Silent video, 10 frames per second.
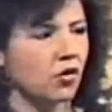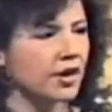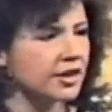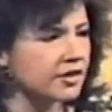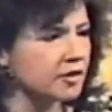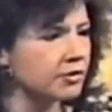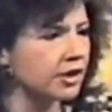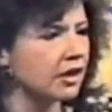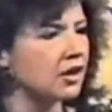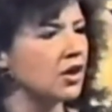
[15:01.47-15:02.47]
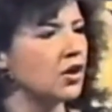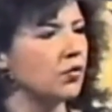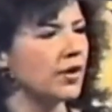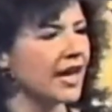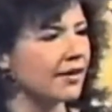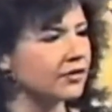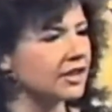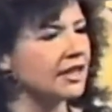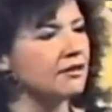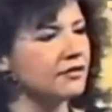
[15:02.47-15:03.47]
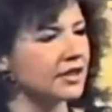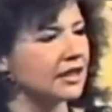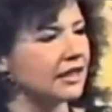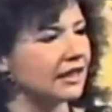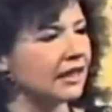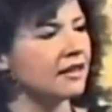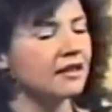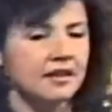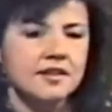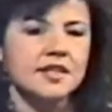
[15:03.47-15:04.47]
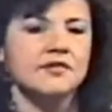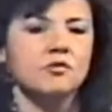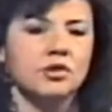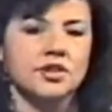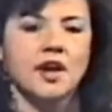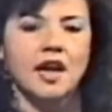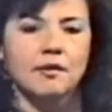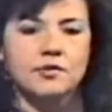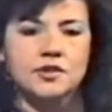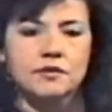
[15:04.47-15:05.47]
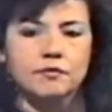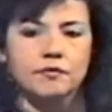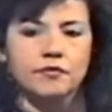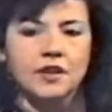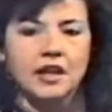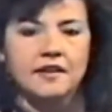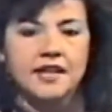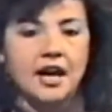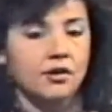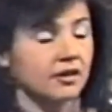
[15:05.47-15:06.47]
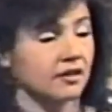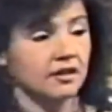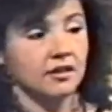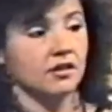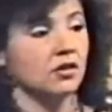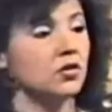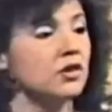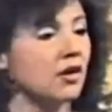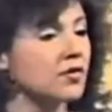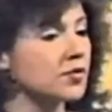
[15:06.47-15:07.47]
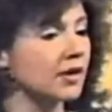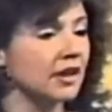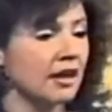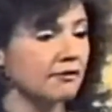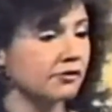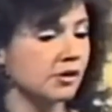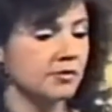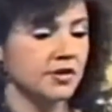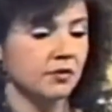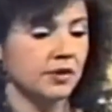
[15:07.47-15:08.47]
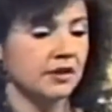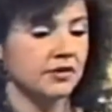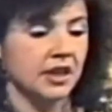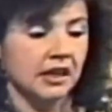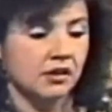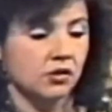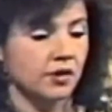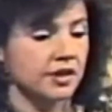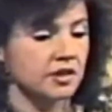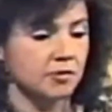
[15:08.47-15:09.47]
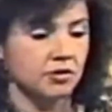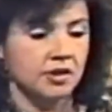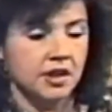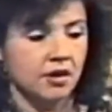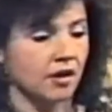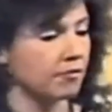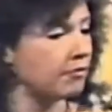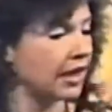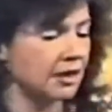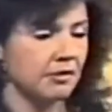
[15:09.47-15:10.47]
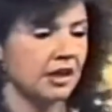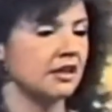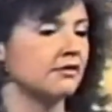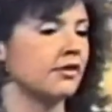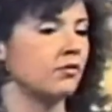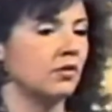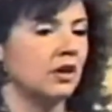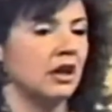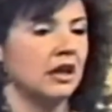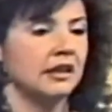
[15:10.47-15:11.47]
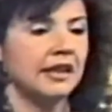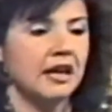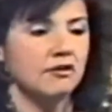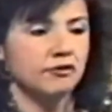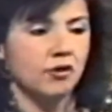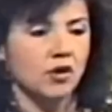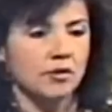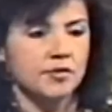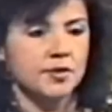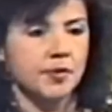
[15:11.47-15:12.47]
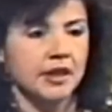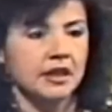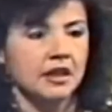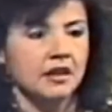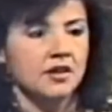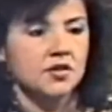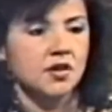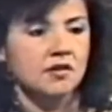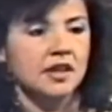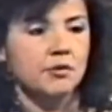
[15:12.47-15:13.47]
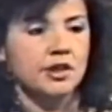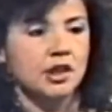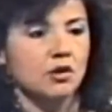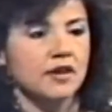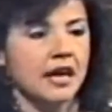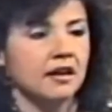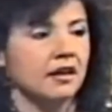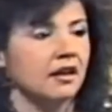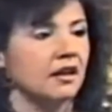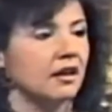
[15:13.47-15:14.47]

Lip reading: according to the Buddha, we have lived inconceivable times. Now, who knows what life forms that we have taken? According to the Buddha, there are many, many different life forms, but certainly we know that